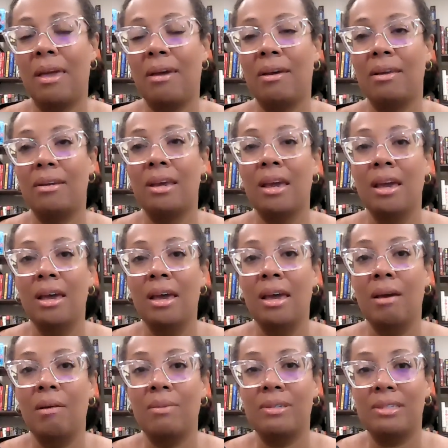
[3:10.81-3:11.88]
And
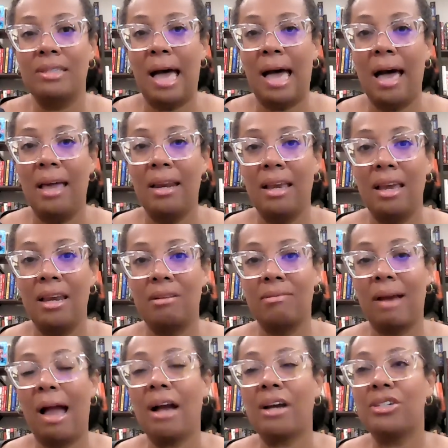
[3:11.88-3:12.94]
it was that
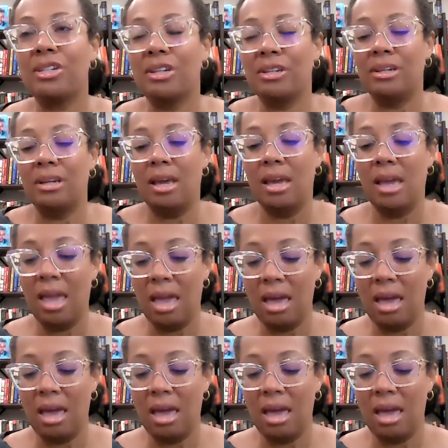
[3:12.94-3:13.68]
interaction